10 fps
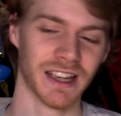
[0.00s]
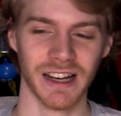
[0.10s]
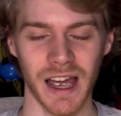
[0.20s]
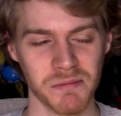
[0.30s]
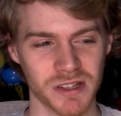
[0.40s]

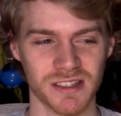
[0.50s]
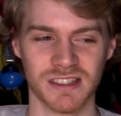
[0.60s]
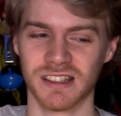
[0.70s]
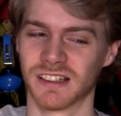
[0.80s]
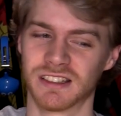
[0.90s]
Again, I'm
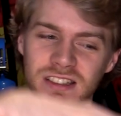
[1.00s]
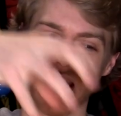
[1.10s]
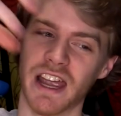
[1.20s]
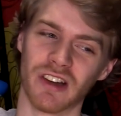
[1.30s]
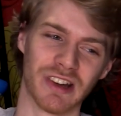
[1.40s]
just
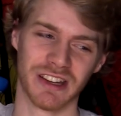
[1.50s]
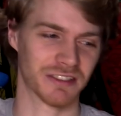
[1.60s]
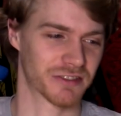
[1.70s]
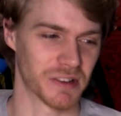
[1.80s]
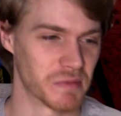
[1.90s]

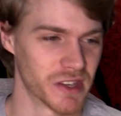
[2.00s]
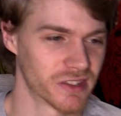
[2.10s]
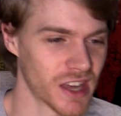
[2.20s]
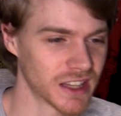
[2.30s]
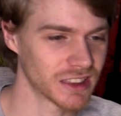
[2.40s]
tearing from
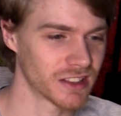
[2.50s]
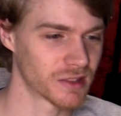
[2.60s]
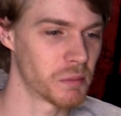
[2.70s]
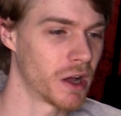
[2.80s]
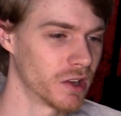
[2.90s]
this
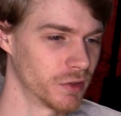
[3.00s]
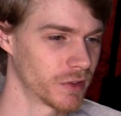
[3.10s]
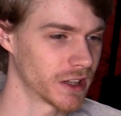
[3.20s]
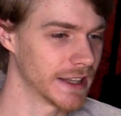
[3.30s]
endless ball of